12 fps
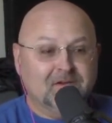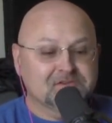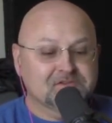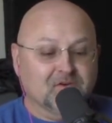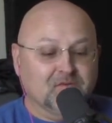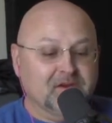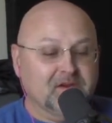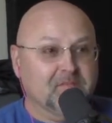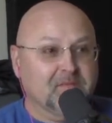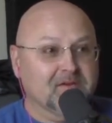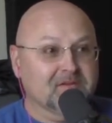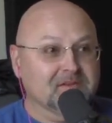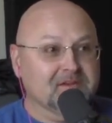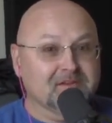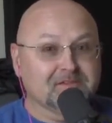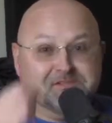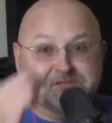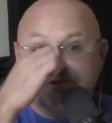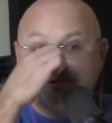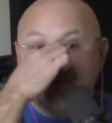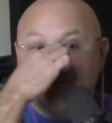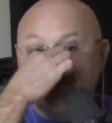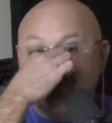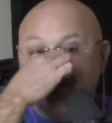So we apparently in the
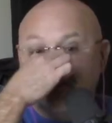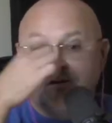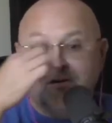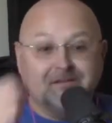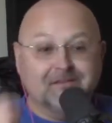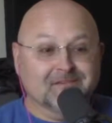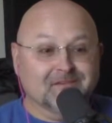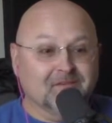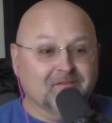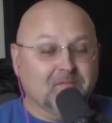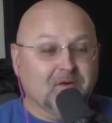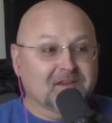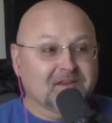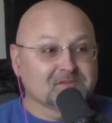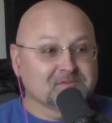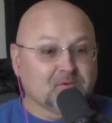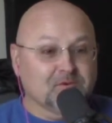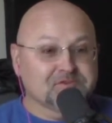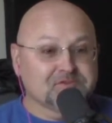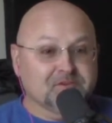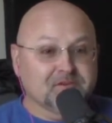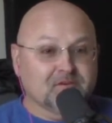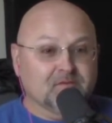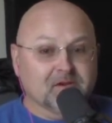studio are in the podcast recording
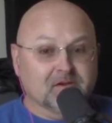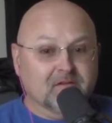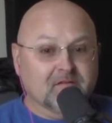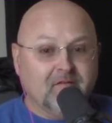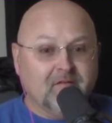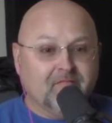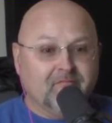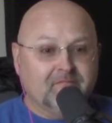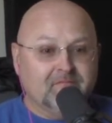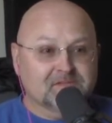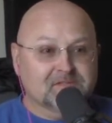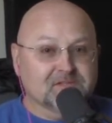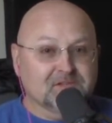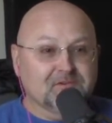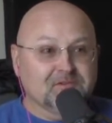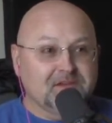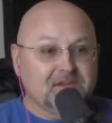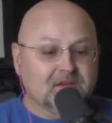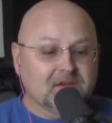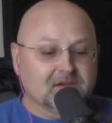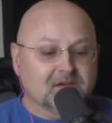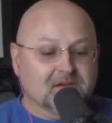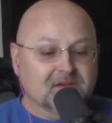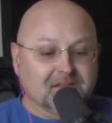studio. We are slowly
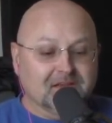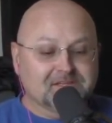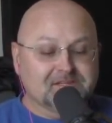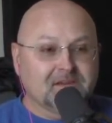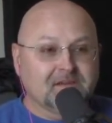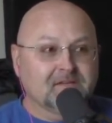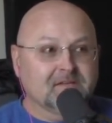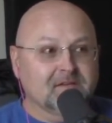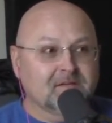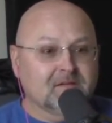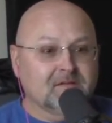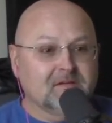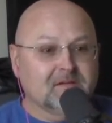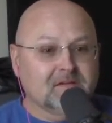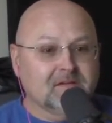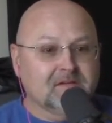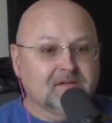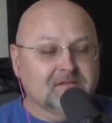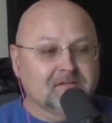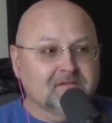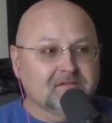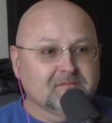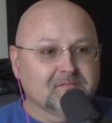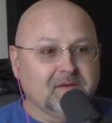collecting
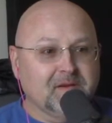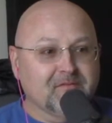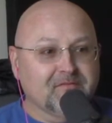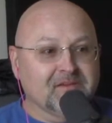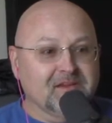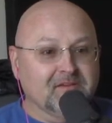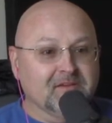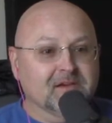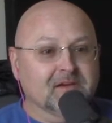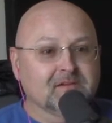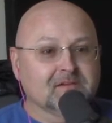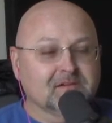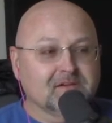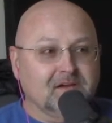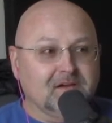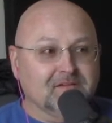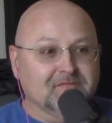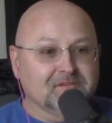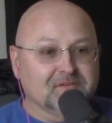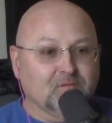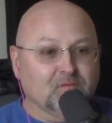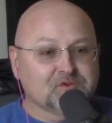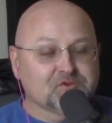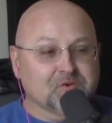paraphernalia of
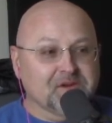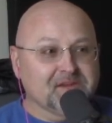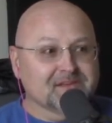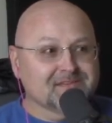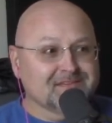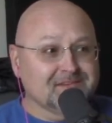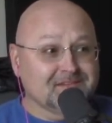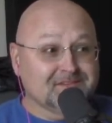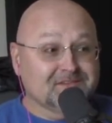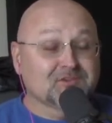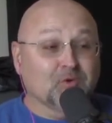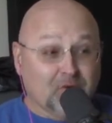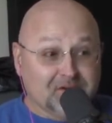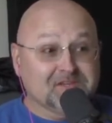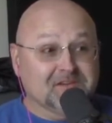the trinket sort.